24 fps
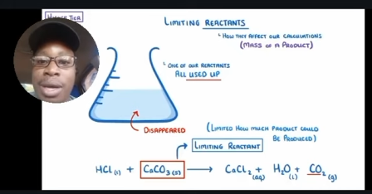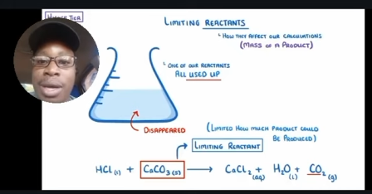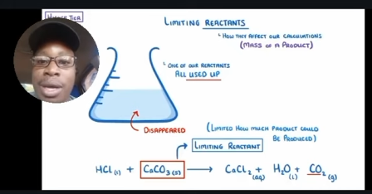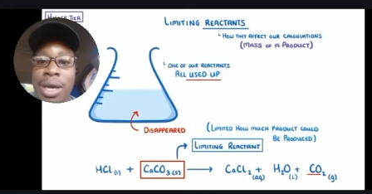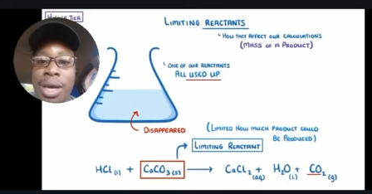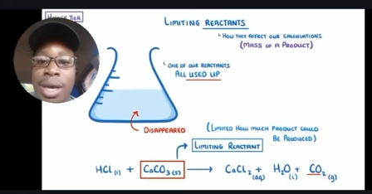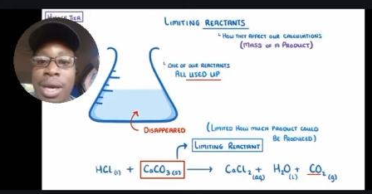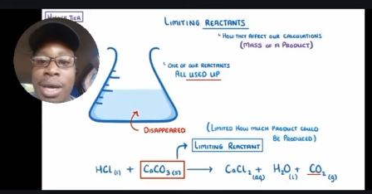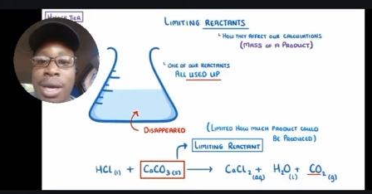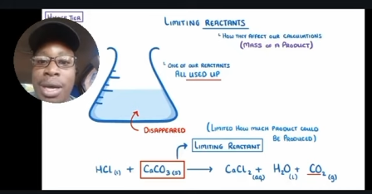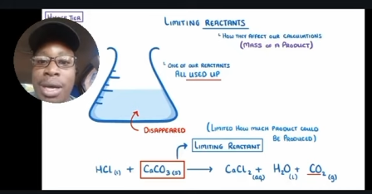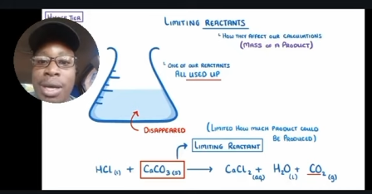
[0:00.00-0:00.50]

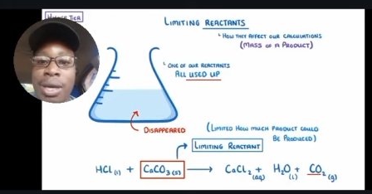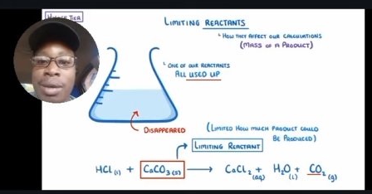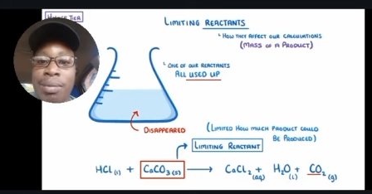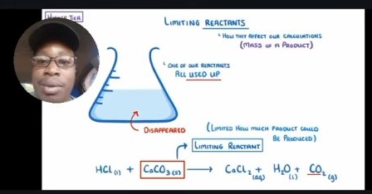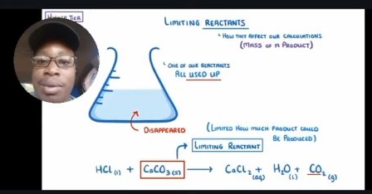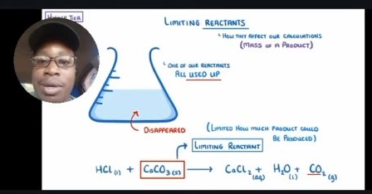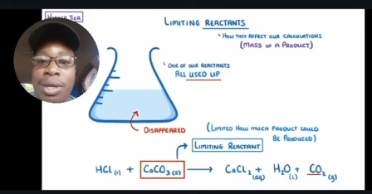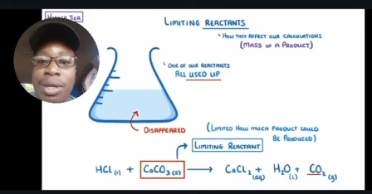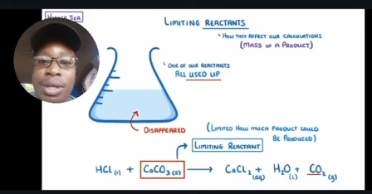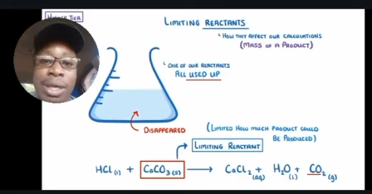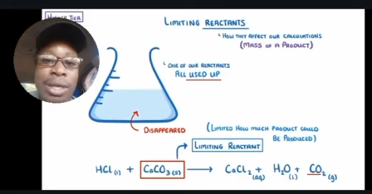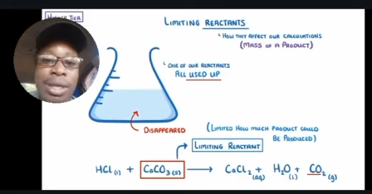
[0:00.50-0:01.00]

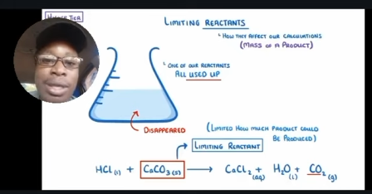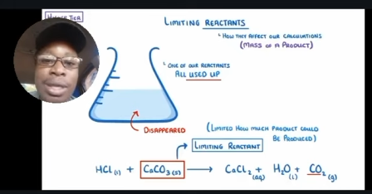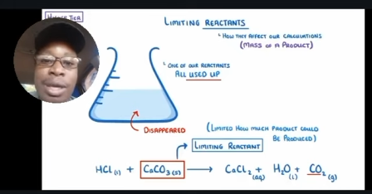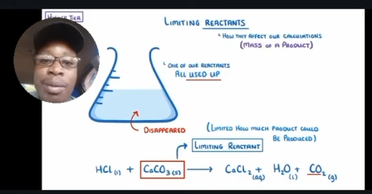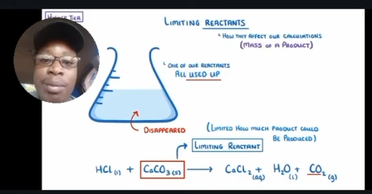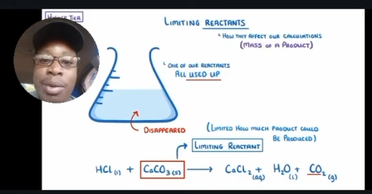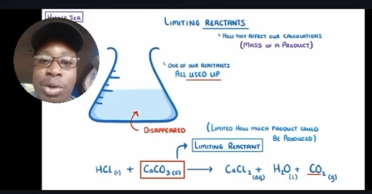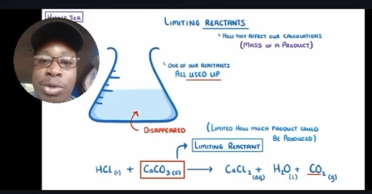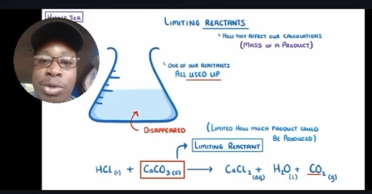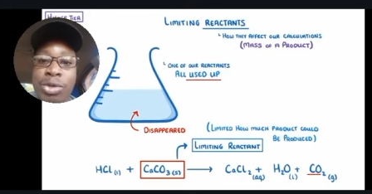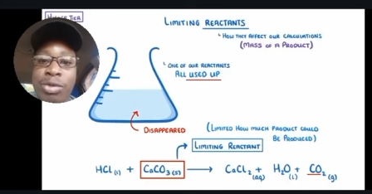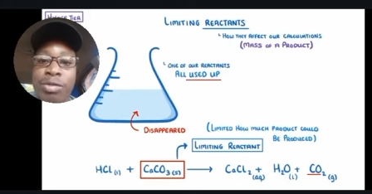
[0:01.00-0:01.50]
meaning that the
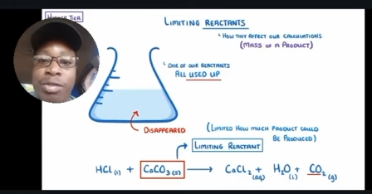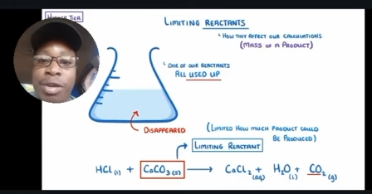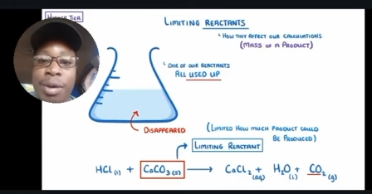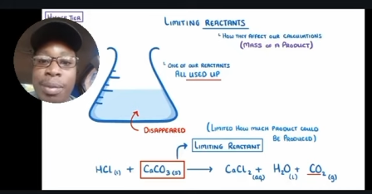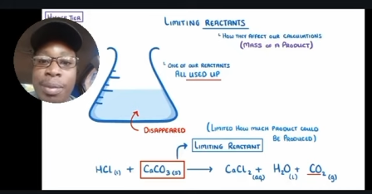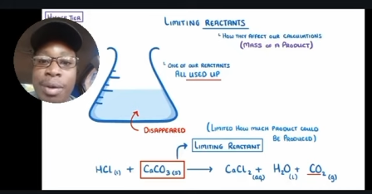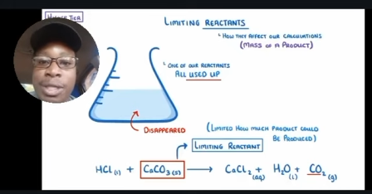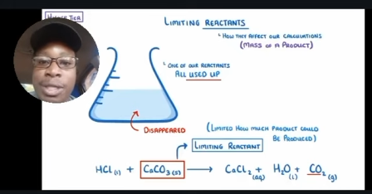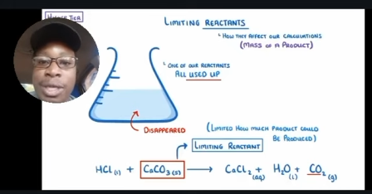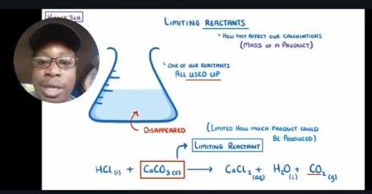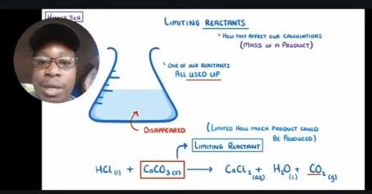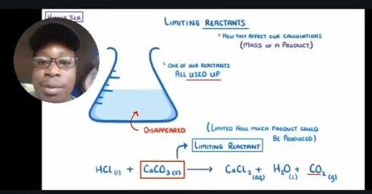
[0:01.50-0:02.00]
amount of
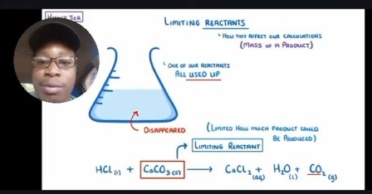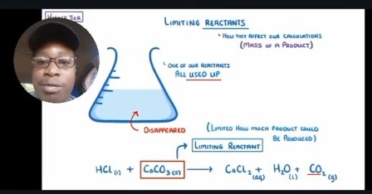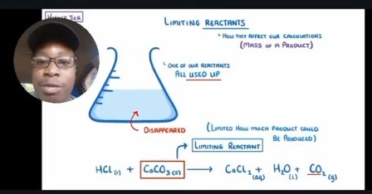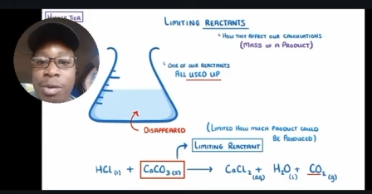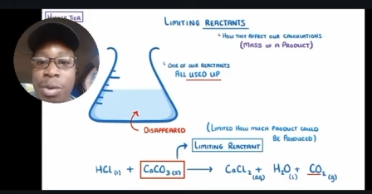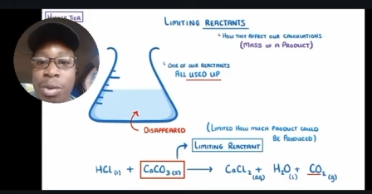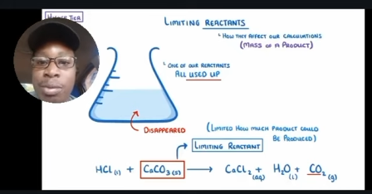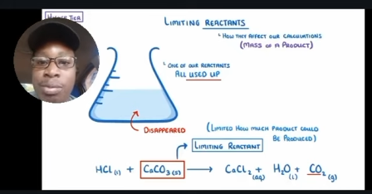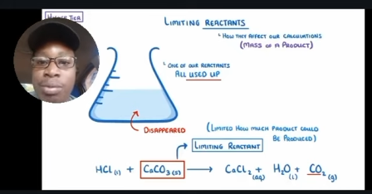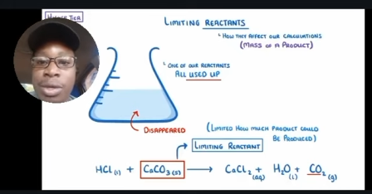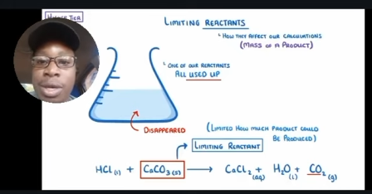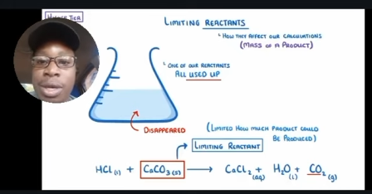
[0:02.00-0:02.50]
carbon dioxide
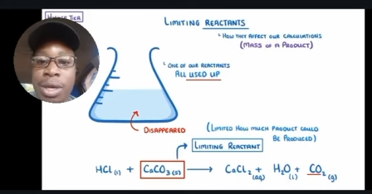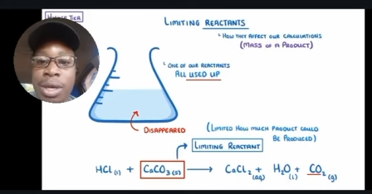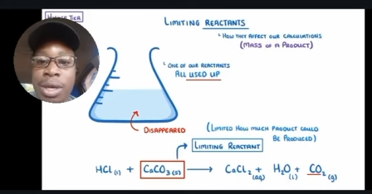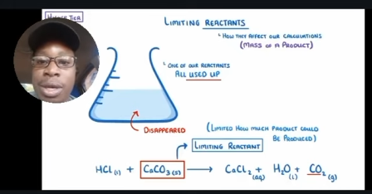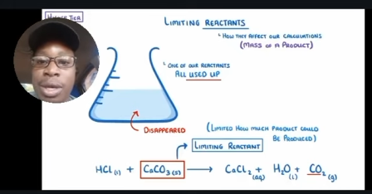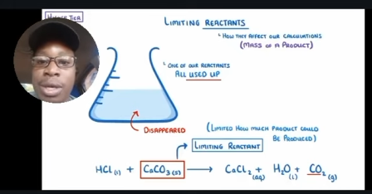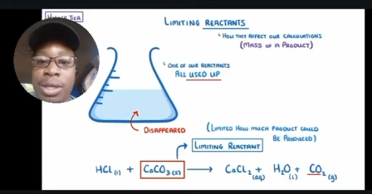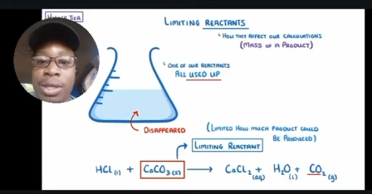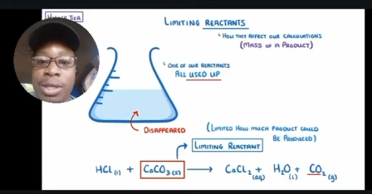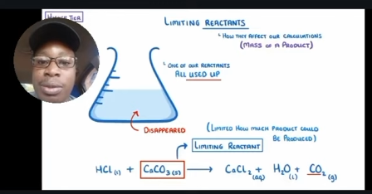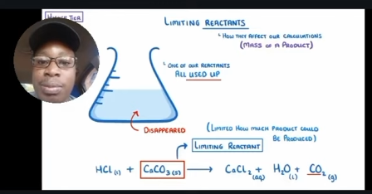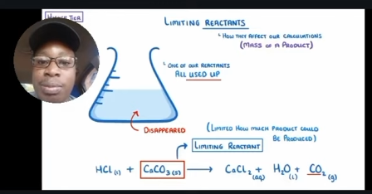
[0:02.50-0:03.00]
formed
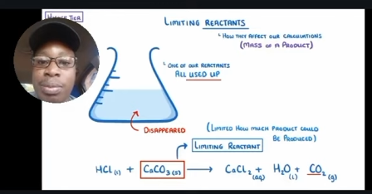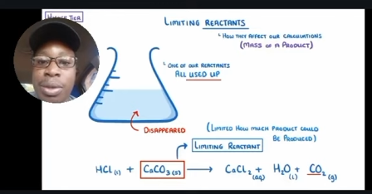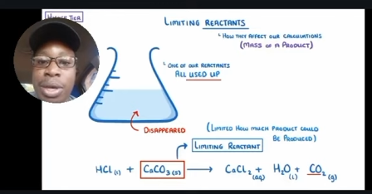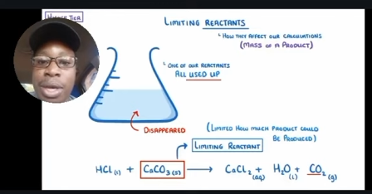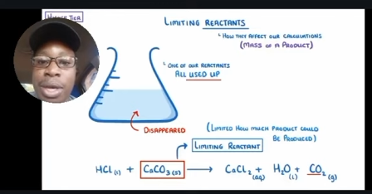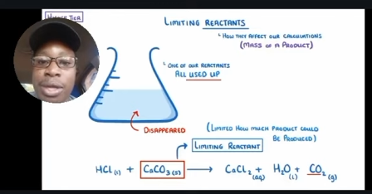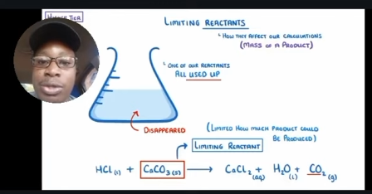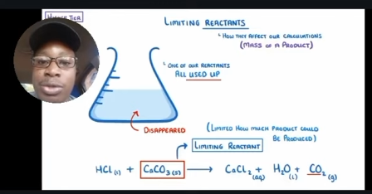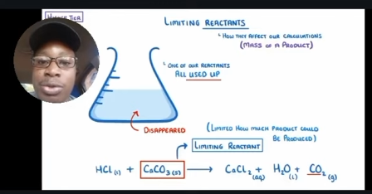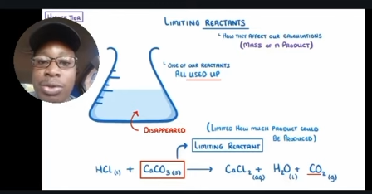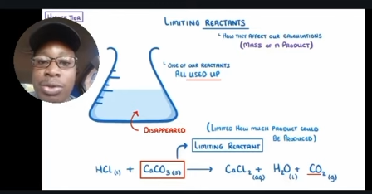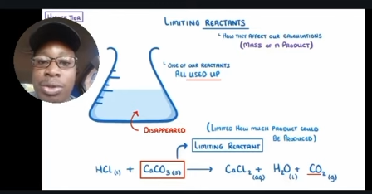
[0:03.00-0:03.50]

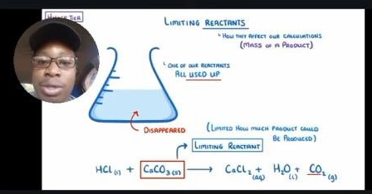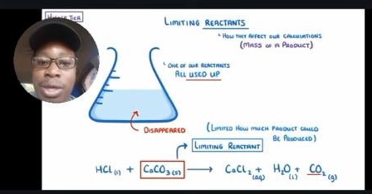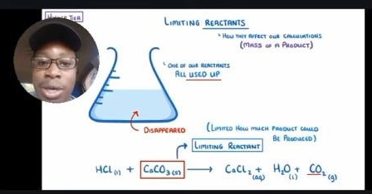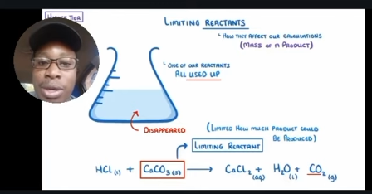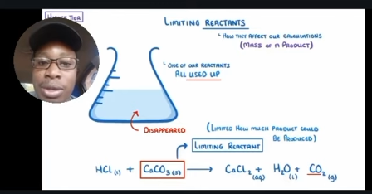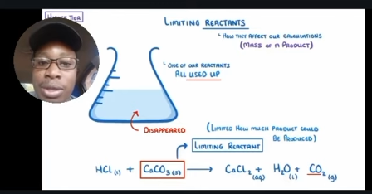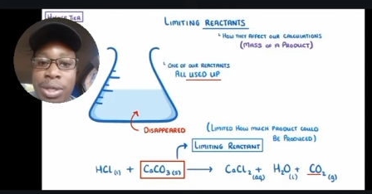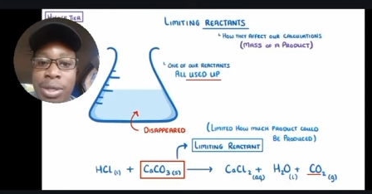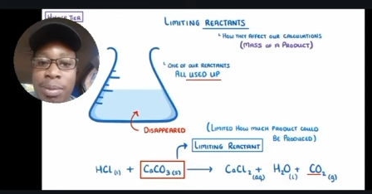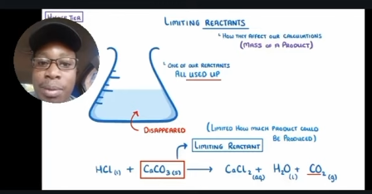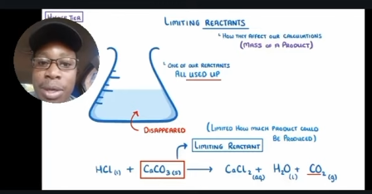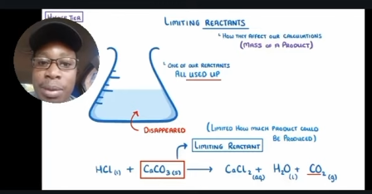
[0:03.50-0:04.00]
depends on the
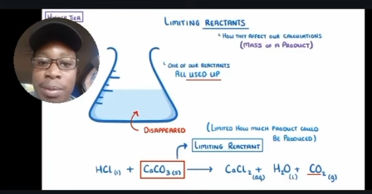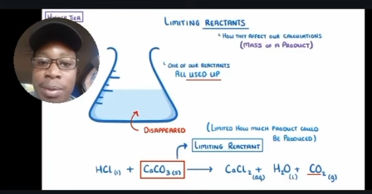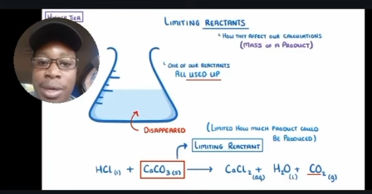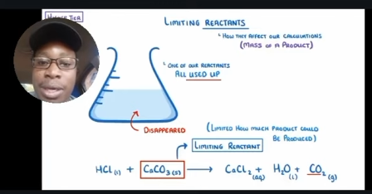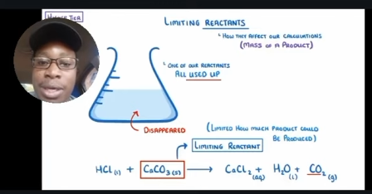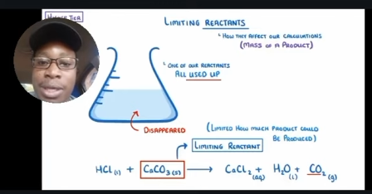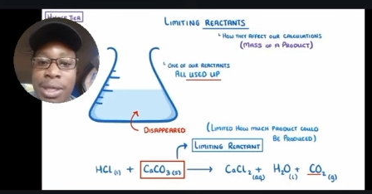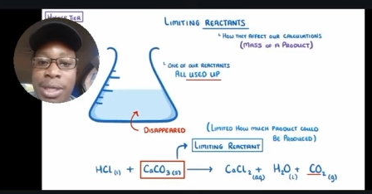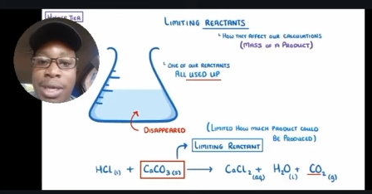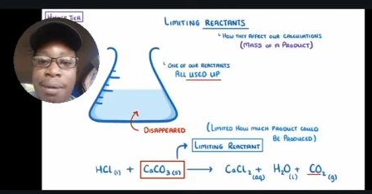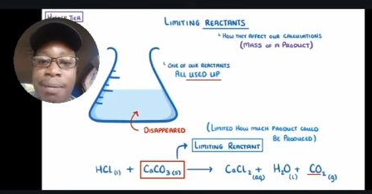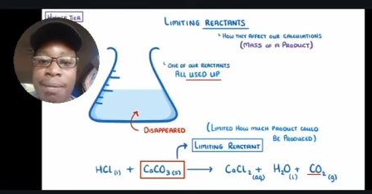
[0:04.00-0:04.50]
calcium
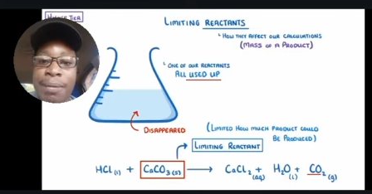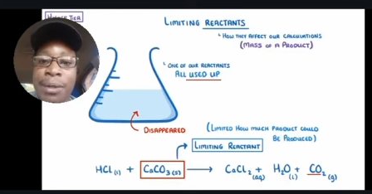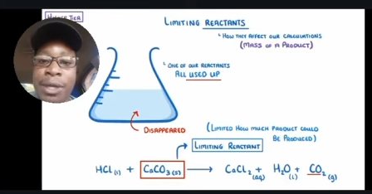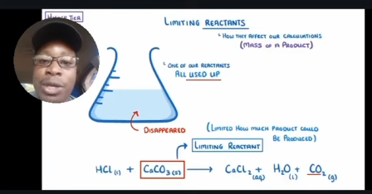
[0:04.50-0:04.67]
carbonate.